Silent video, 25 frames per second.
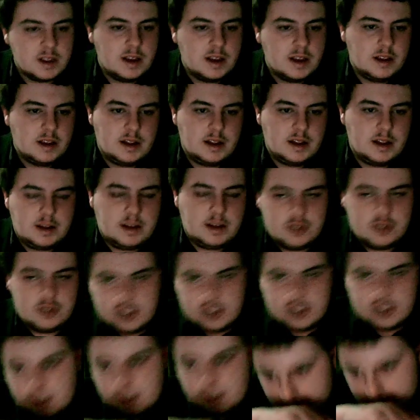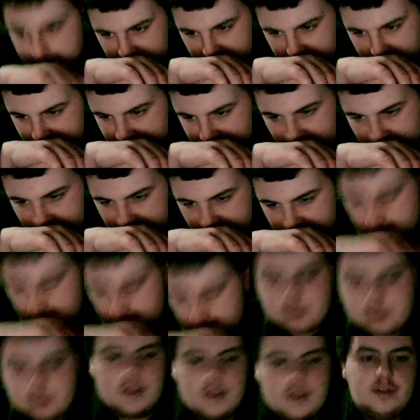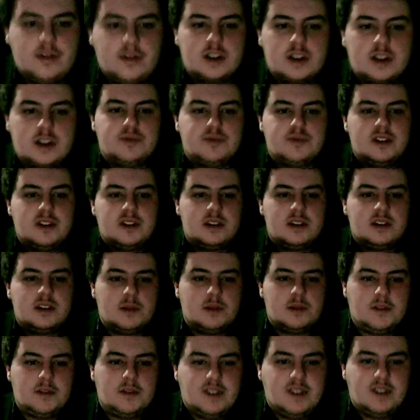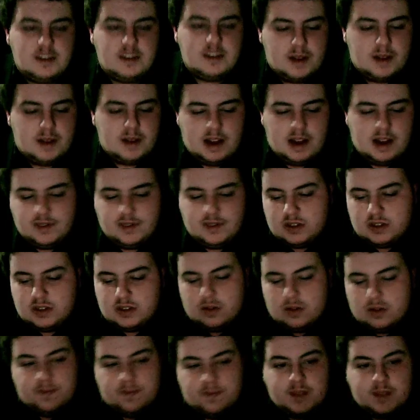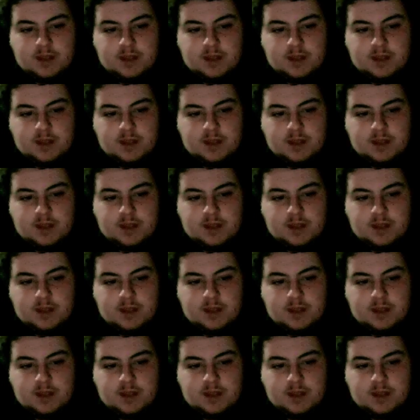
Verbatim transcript: you like, I'm just checking. I thought I sprayed something on my wrist, but I haven't, so